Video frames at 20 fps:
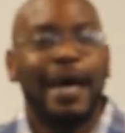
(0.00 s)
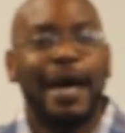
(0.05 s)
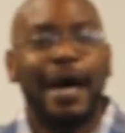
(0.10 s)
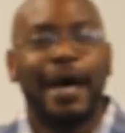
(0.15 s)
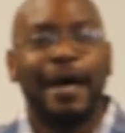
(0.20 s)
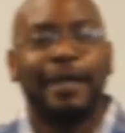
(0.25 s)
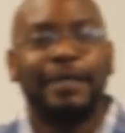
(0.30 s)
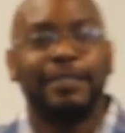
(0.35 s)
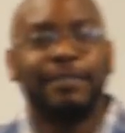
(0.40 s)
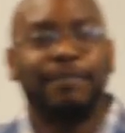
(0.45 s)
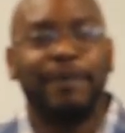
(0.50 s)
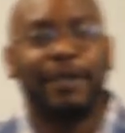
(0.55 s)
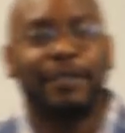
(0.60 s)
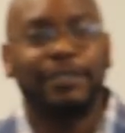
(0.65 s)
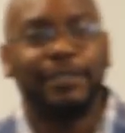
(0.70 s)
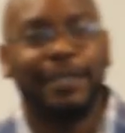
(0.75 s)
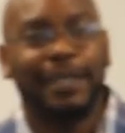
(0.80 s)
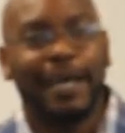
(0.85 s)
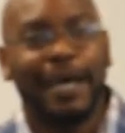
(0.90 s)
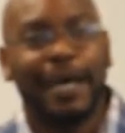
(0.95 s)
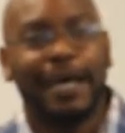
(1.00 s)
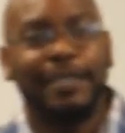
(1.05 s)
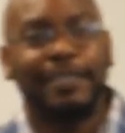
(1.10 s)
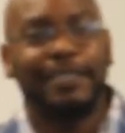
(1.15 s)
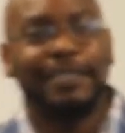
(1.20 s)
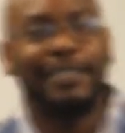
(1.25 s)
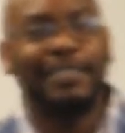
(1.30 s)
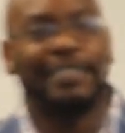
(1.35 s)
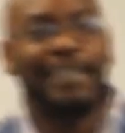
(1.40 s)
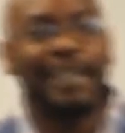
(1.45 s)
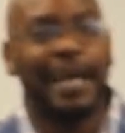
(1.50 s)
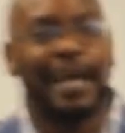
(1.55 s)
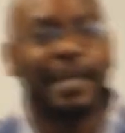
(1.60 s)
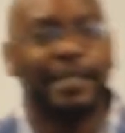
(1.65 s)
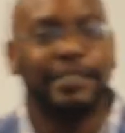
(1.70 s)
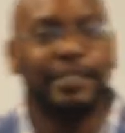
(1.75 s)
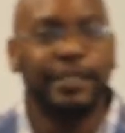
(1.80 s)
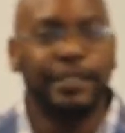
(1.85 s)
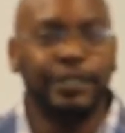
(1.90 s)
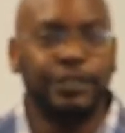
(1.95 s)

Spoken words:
I specialize in tax